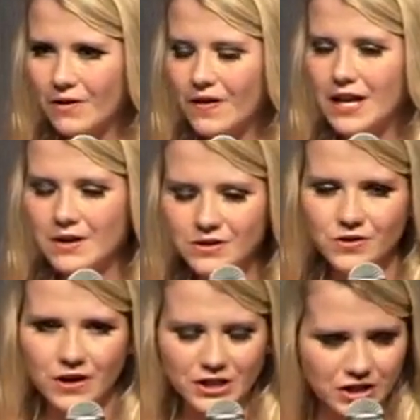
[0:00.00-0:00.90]
And then he was
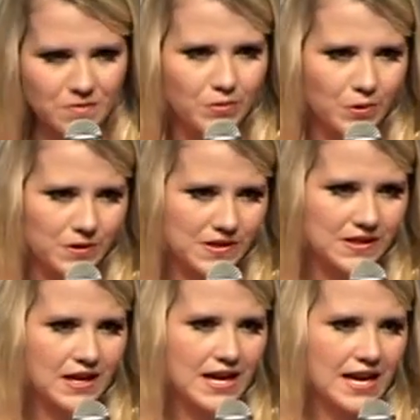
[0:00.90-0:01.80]
crushing bolts
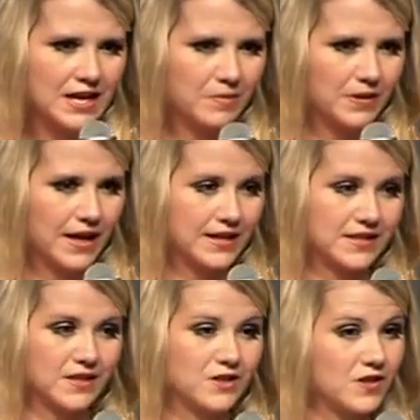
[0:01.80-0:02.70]
into
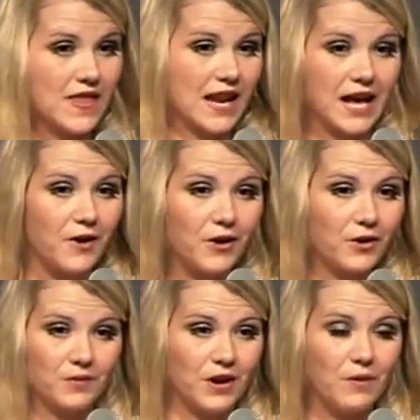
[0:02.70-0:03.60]
place so that I
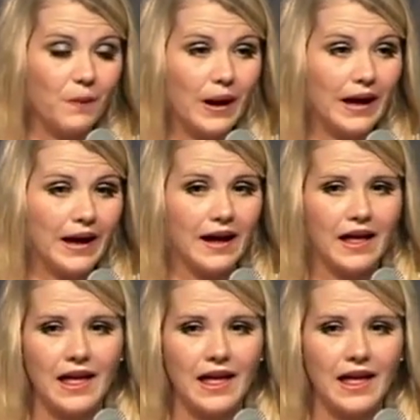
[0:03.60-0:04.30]
couldn't run away.